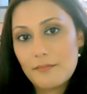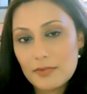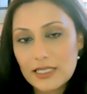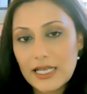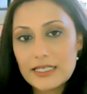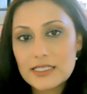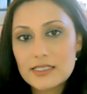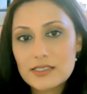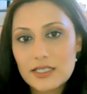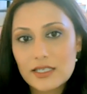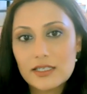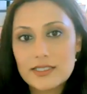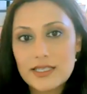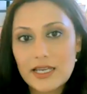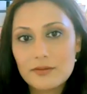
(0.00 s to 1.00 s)
licensing
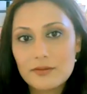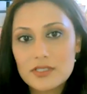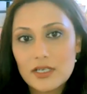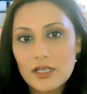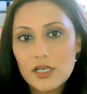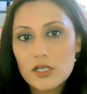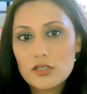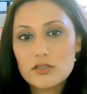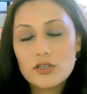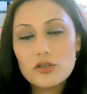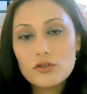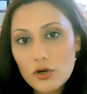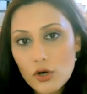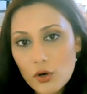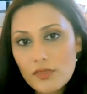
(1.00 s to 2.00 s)
exams. So you
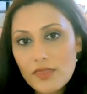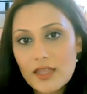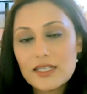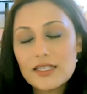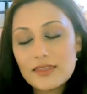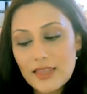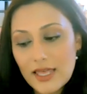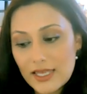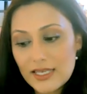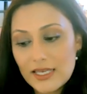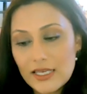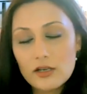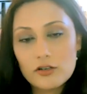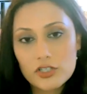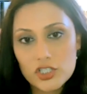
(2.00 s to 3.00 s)
know that
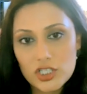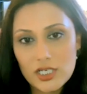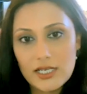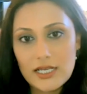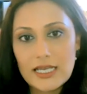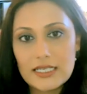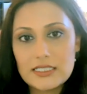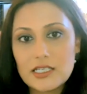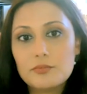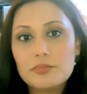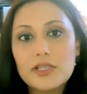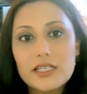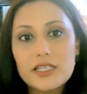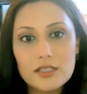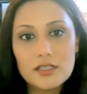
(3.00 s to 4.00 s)
he or she has
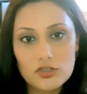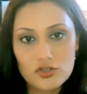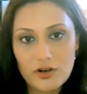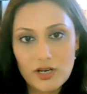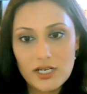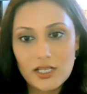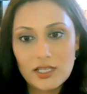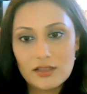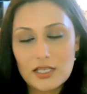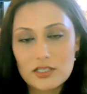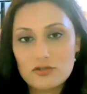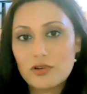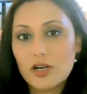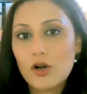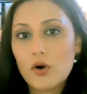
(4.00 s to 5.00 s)
completed the training
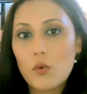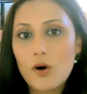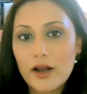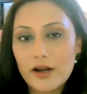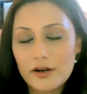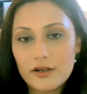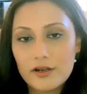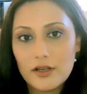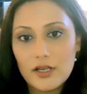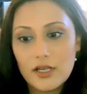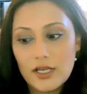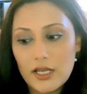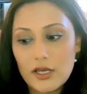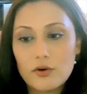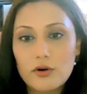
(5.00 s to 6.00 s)
that's required
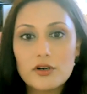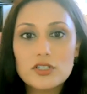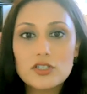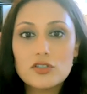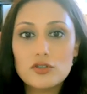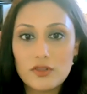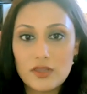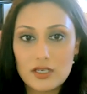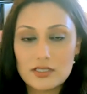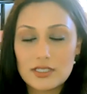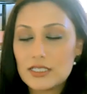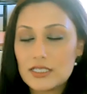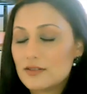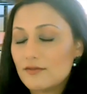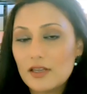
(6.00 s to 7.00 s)
in order to do this.
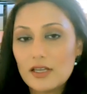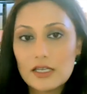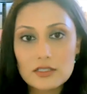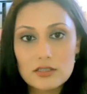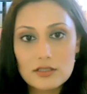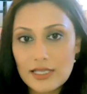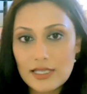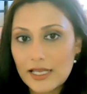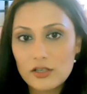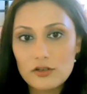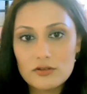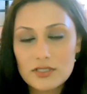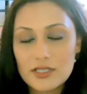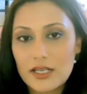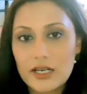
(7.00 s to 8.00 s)
It's like you
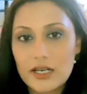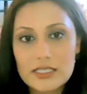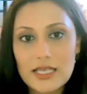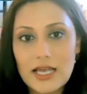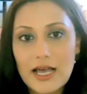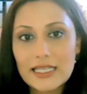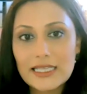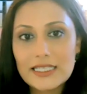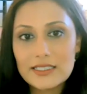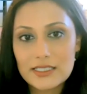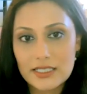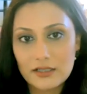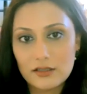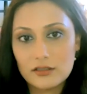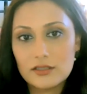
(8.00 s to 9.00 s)
said, it's highly
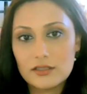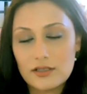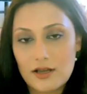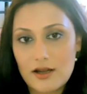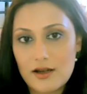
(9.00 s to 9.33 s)
skilled